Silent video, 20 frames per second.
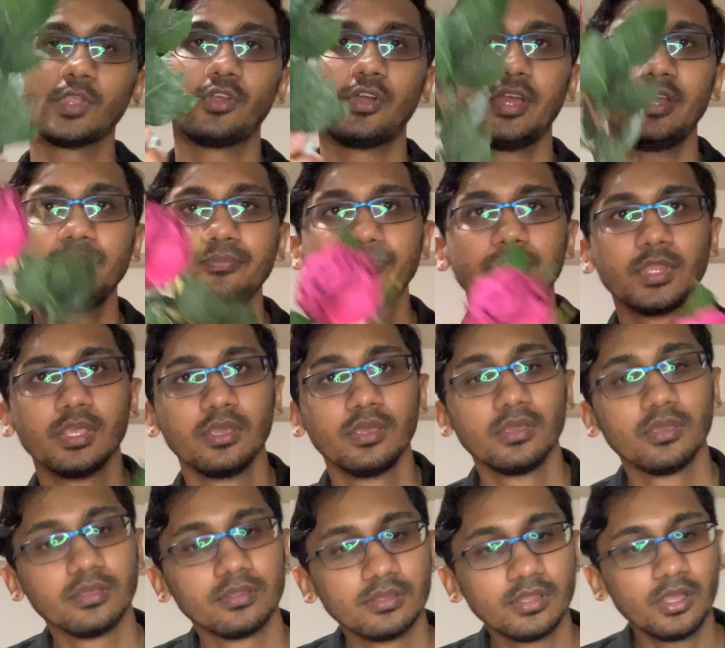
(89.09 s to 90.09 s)
Right?
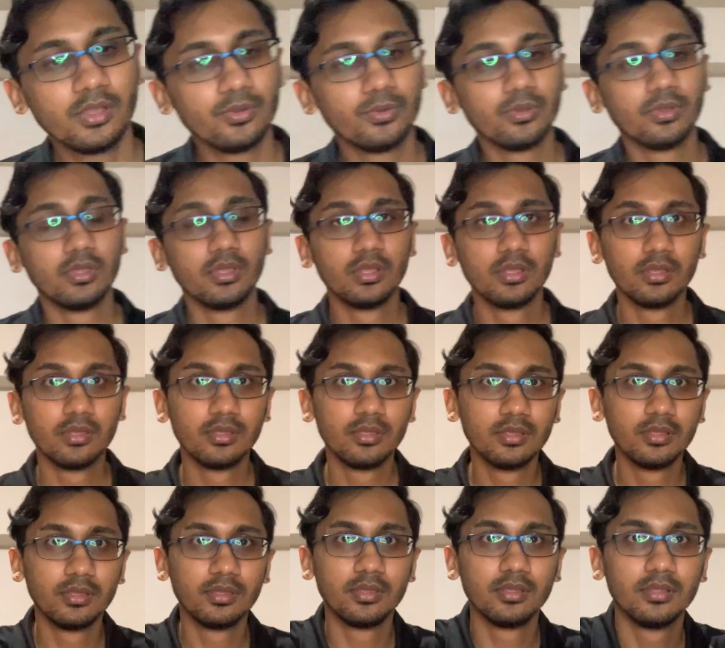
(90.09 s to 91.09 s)
Now,
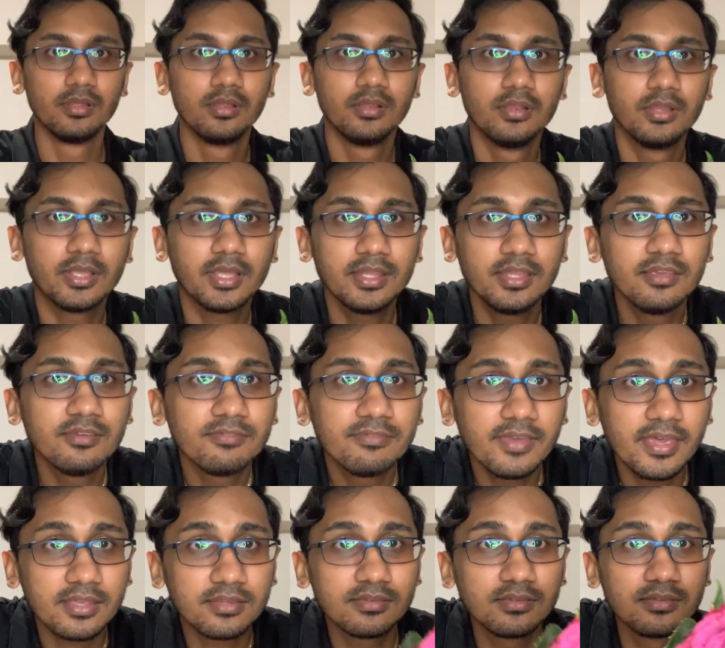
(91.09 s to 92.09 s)
look at the
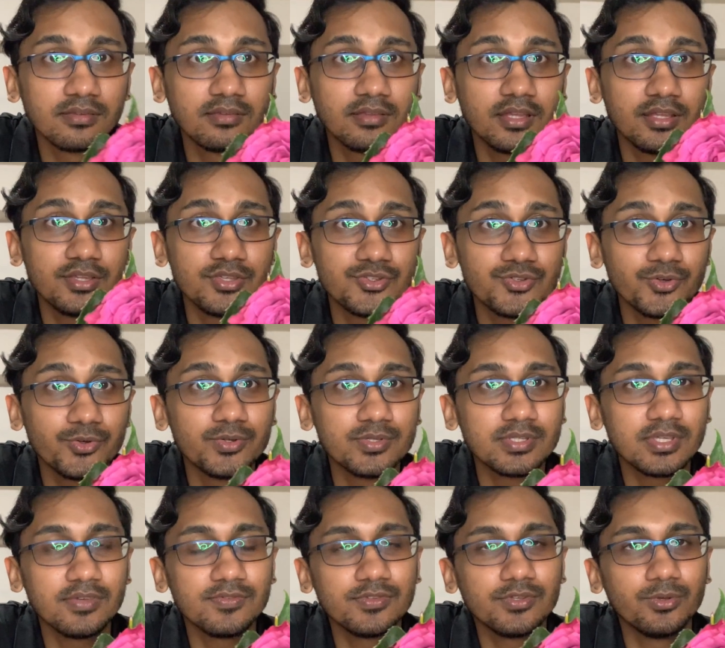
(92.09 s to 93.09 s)
effect that this rose
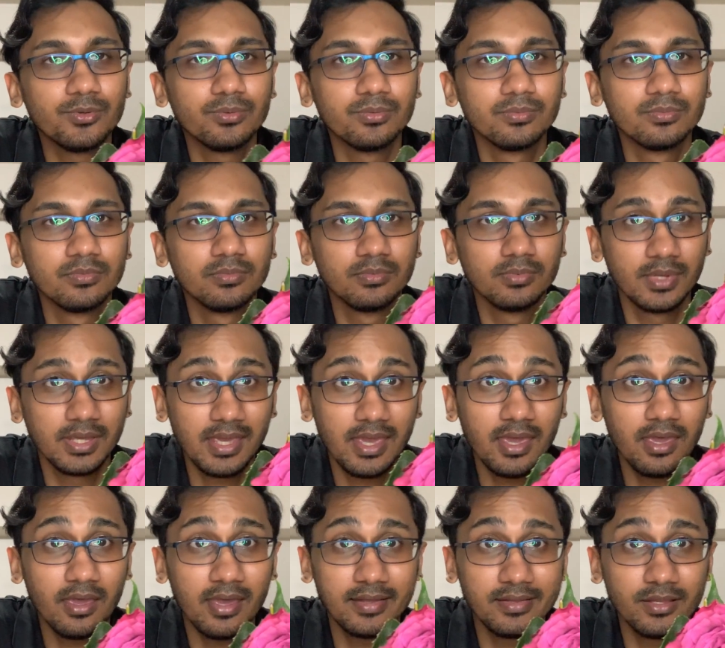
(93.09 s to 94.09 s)
gives you.
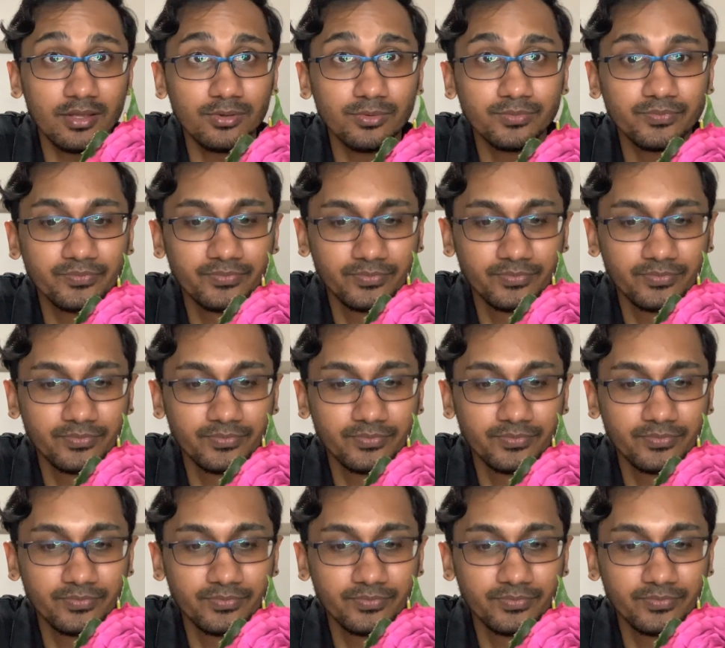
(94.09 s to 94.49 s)
Yeah, um, I know.